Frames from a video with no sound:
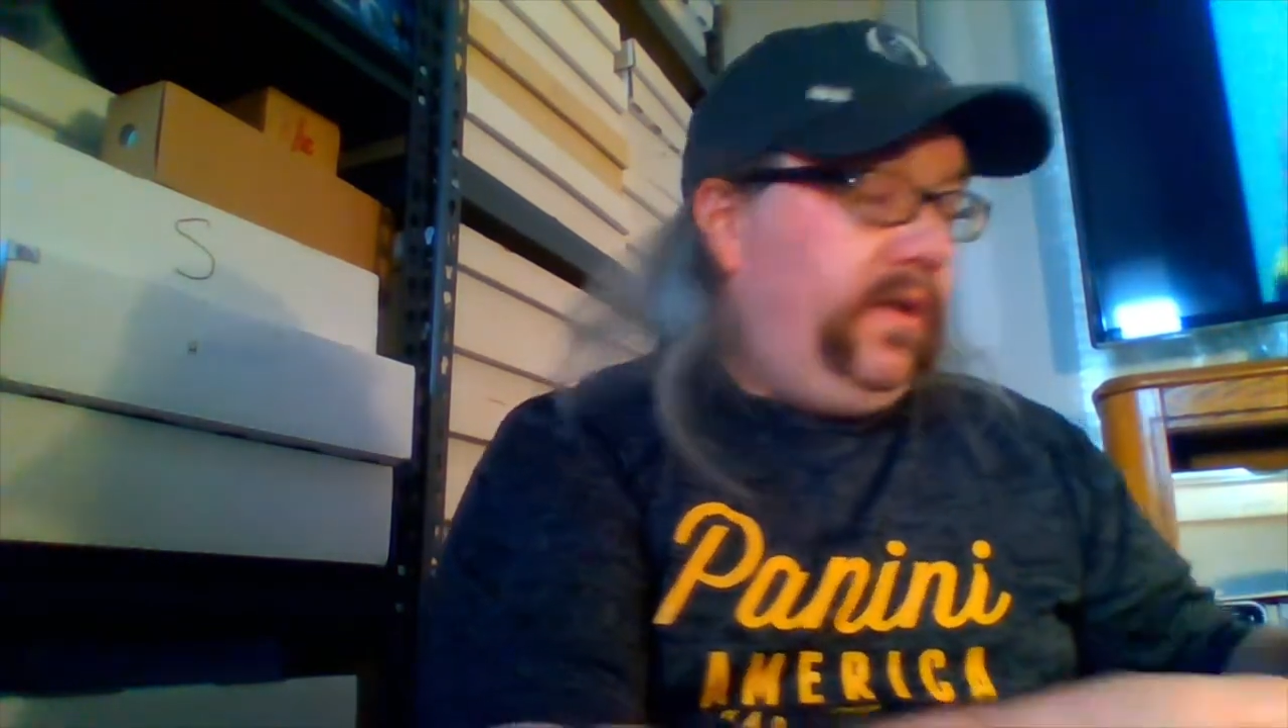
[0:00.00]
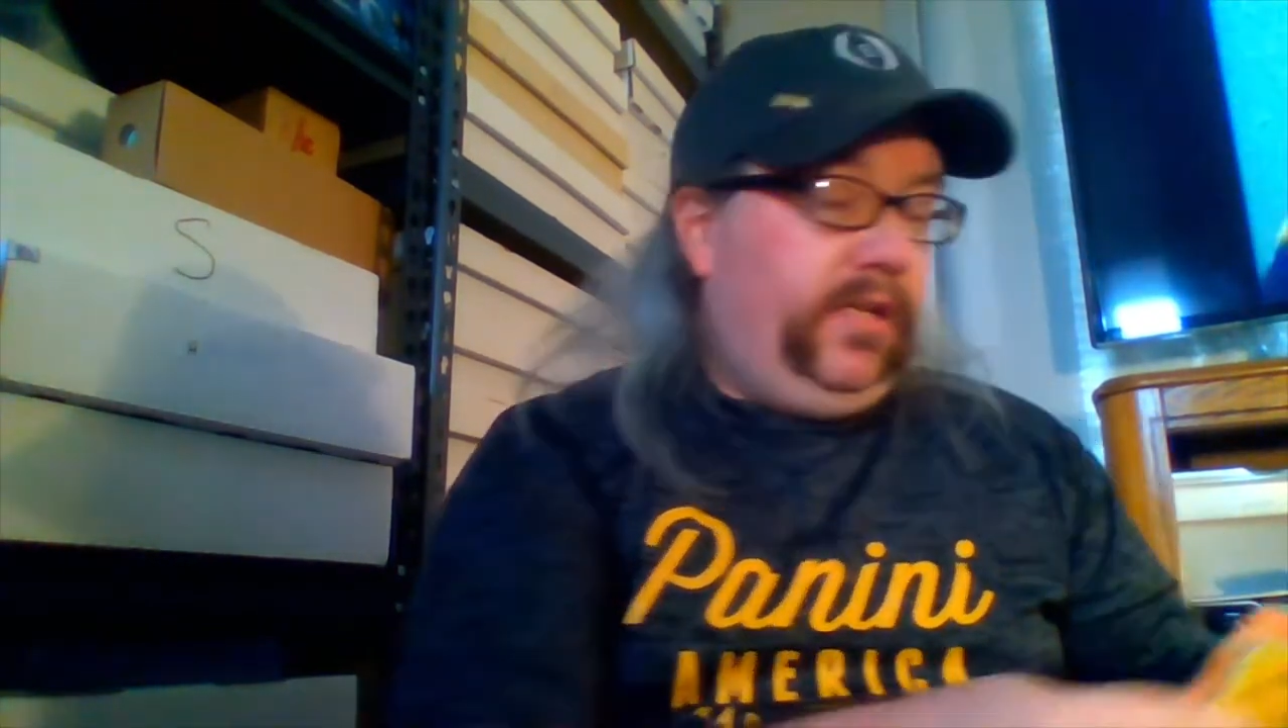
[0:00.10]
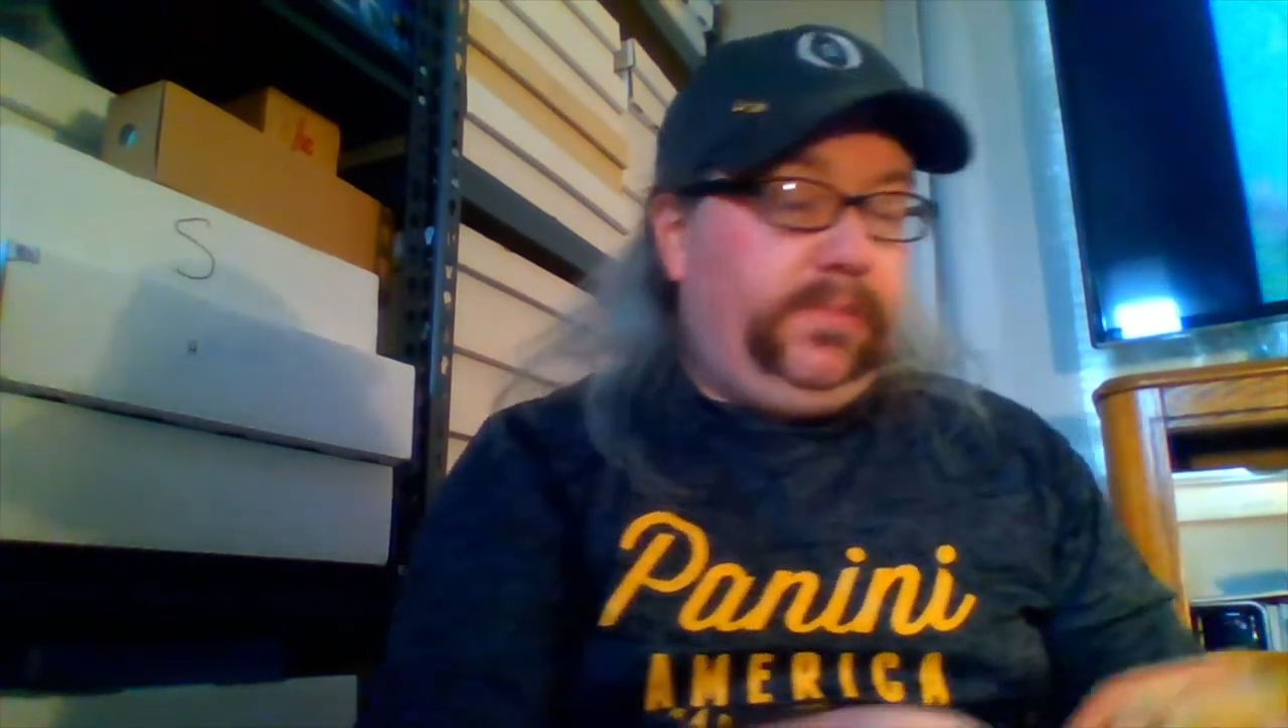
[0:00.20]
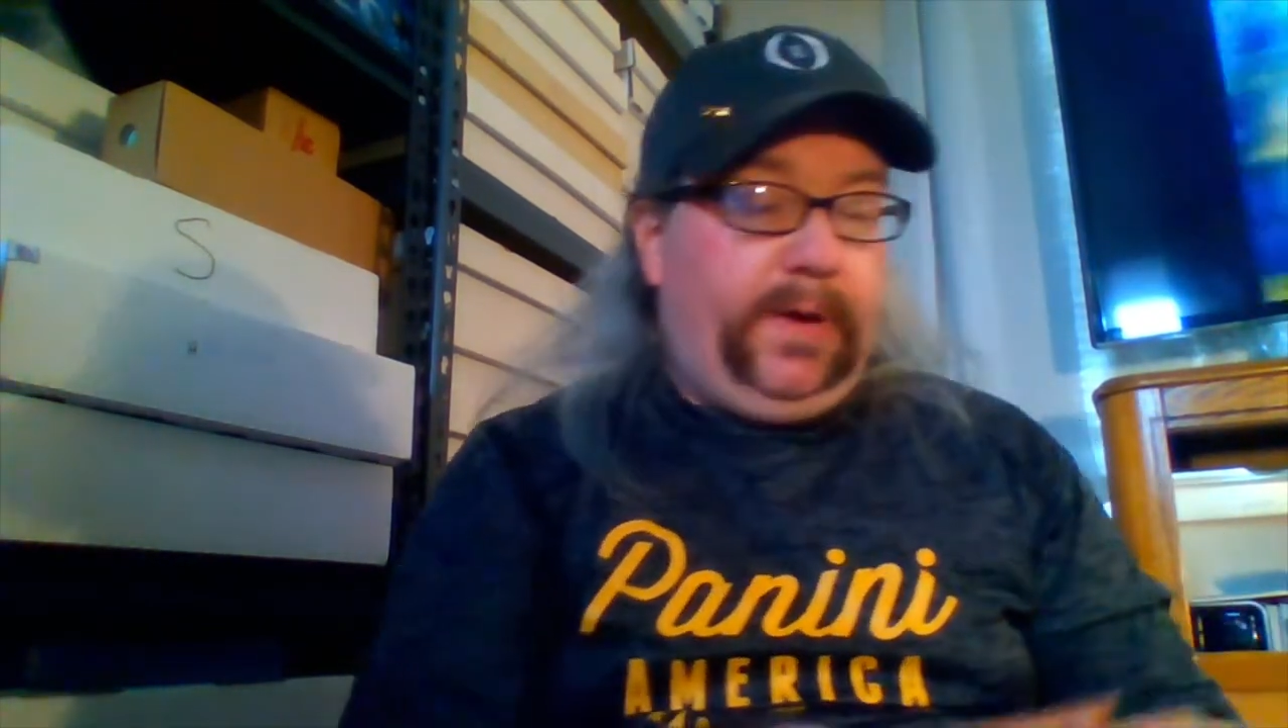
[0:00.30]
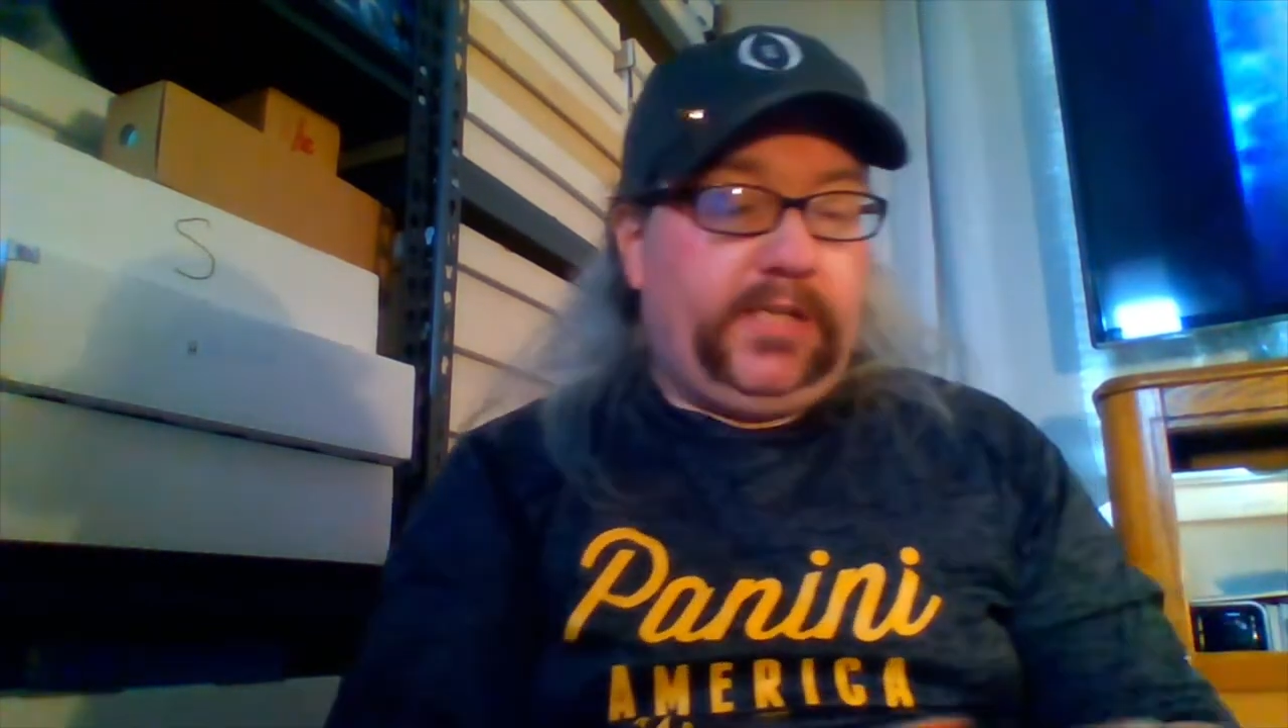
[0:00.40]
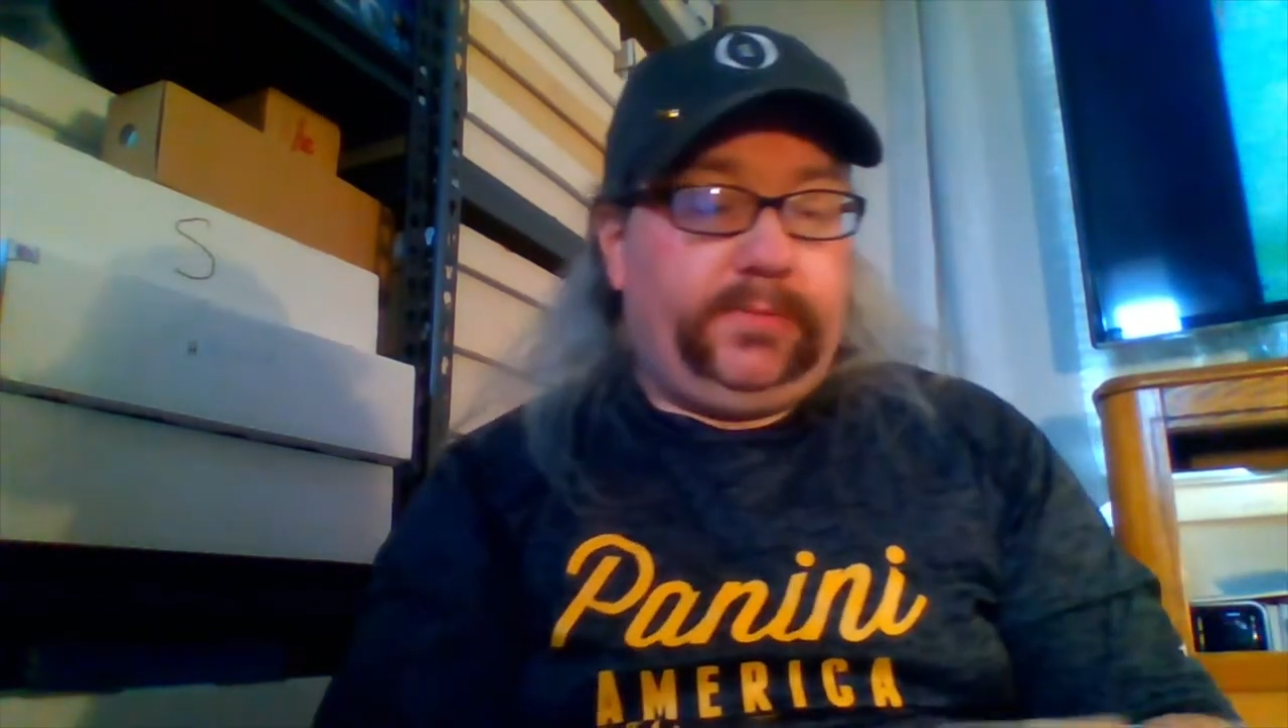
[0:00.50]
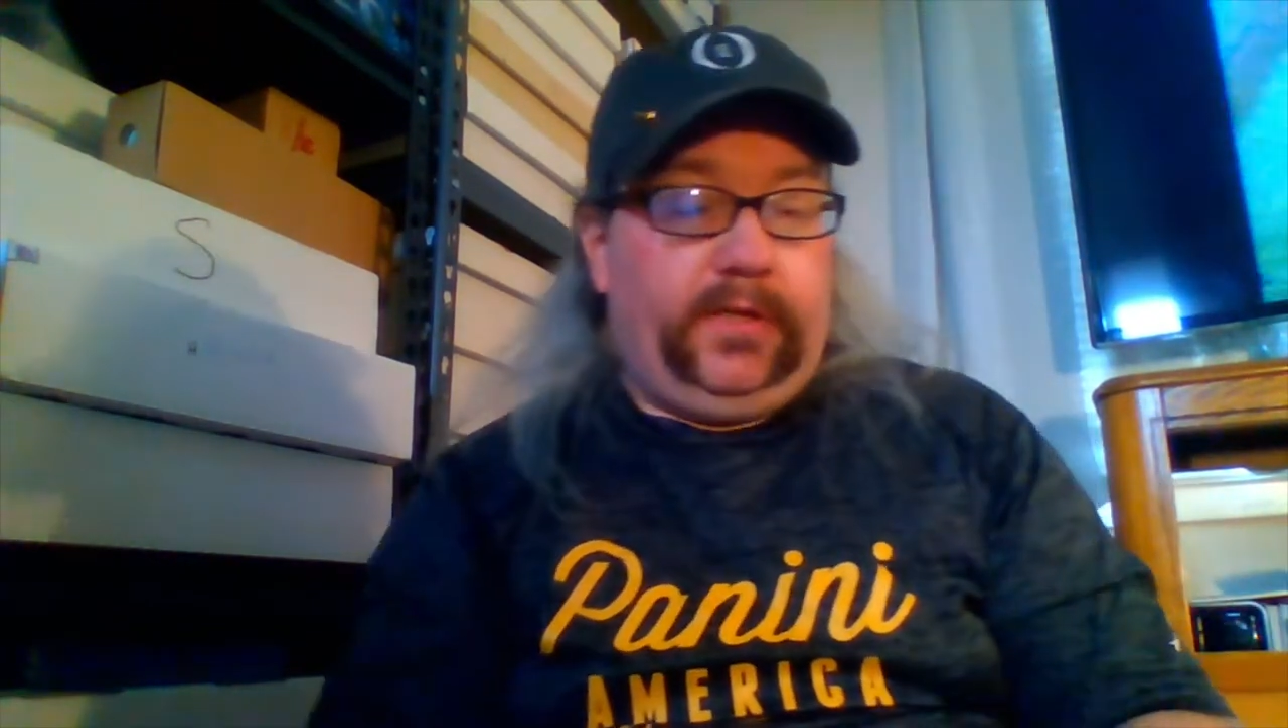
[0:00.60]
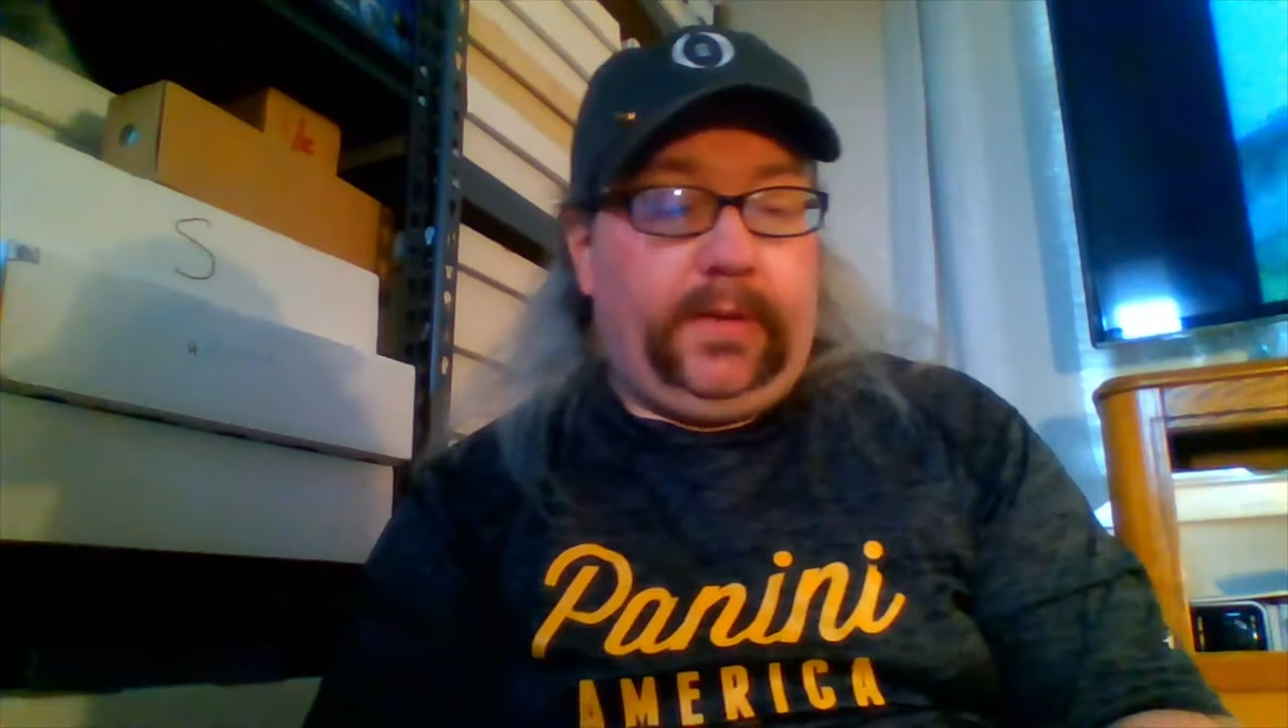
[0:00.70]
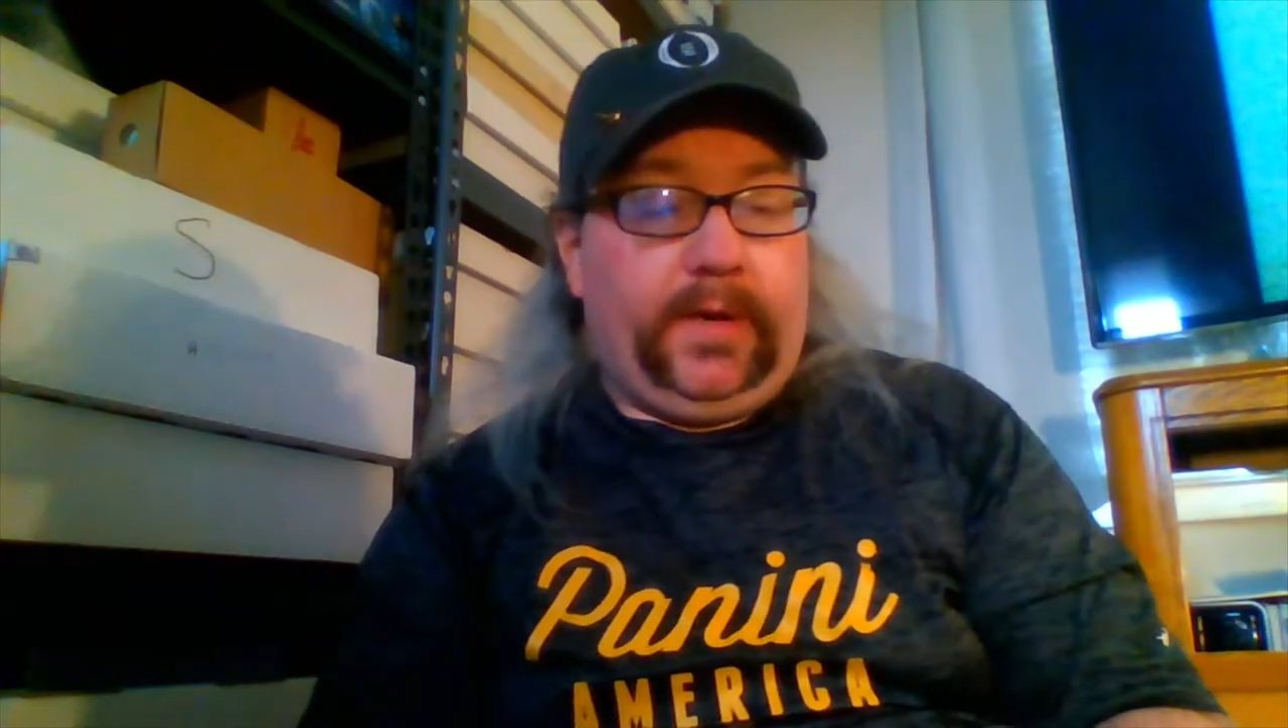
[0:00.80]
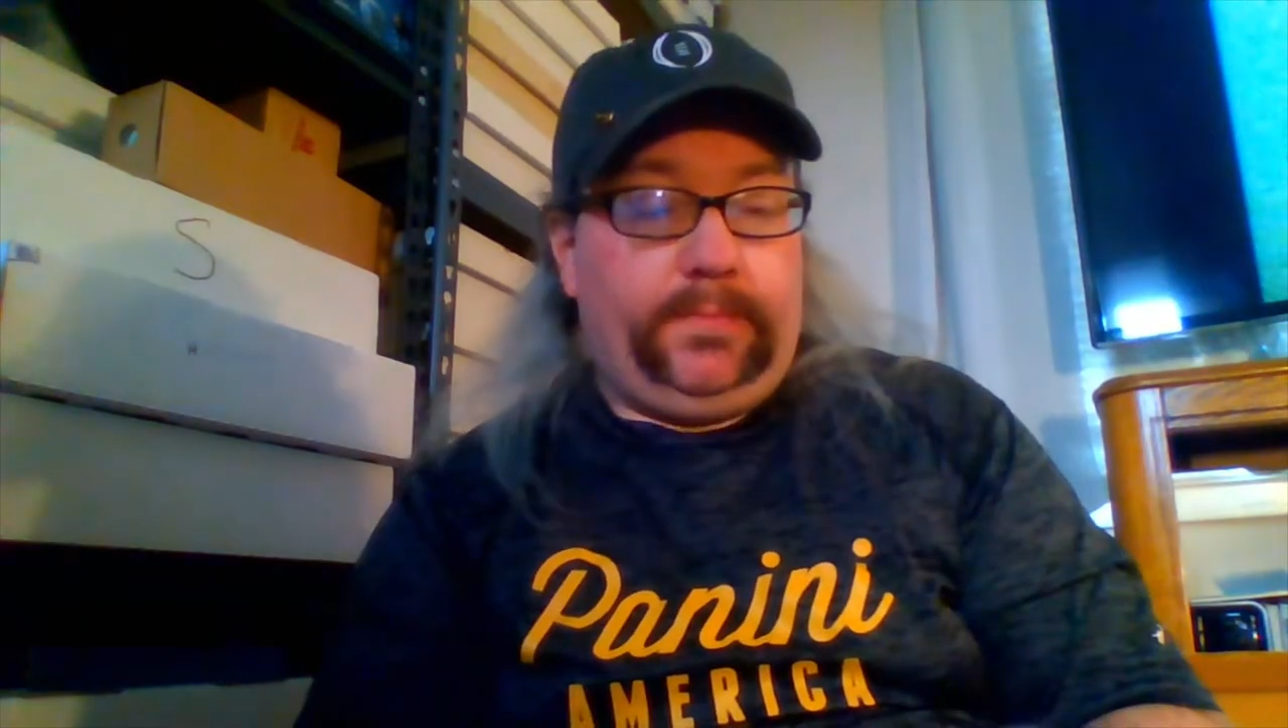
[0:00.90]
it's a
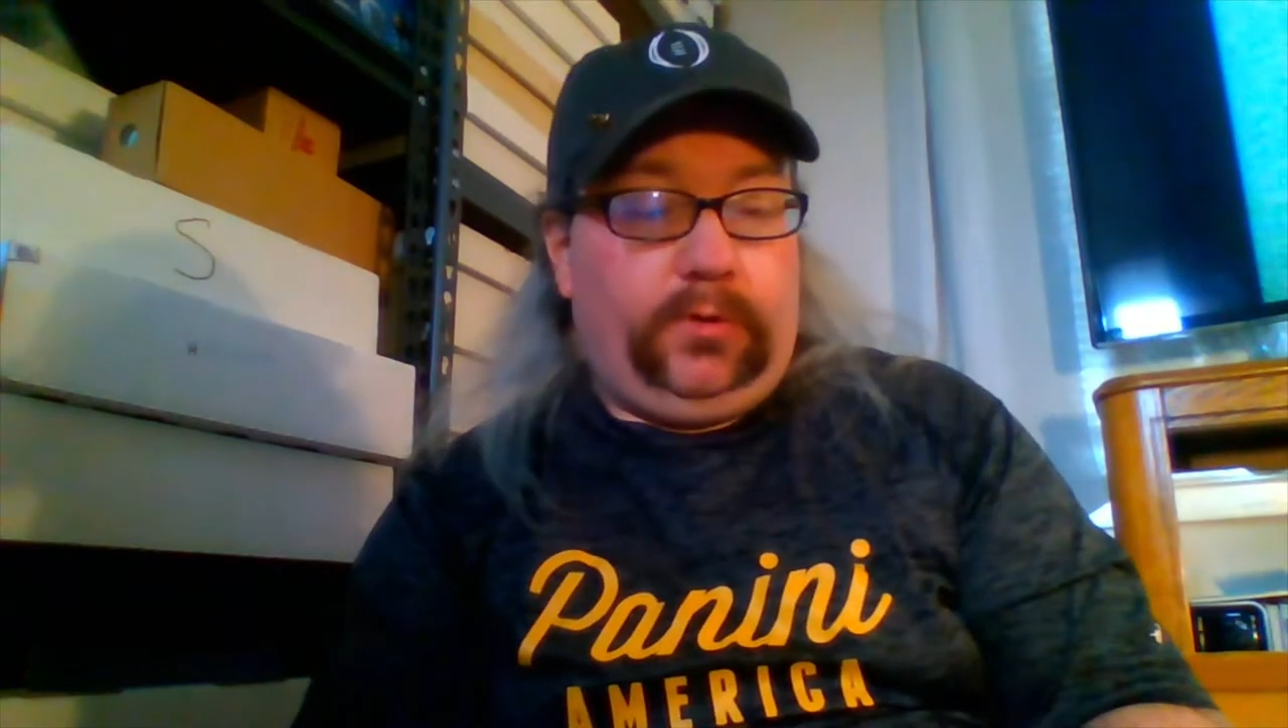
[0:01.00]
possibility I might